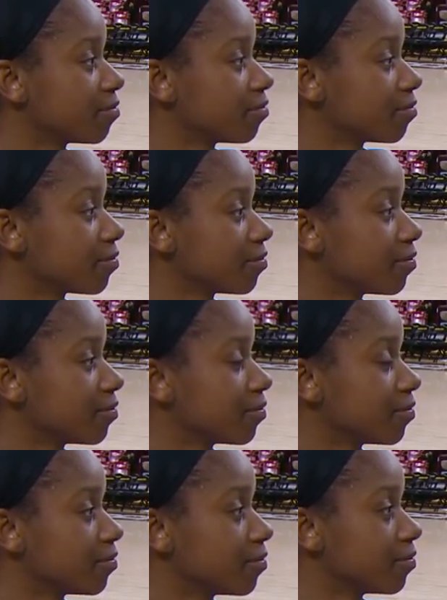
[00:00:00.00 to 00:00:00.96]

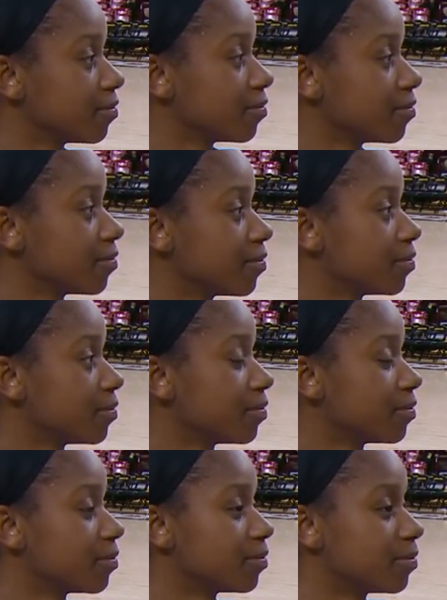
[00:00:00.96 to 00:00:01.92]

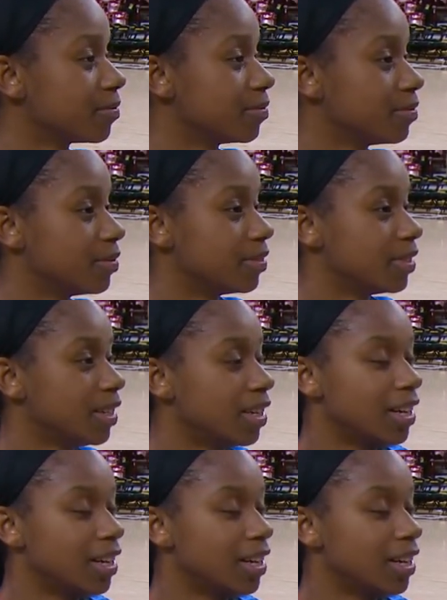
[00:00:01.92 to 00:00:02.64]
(silent)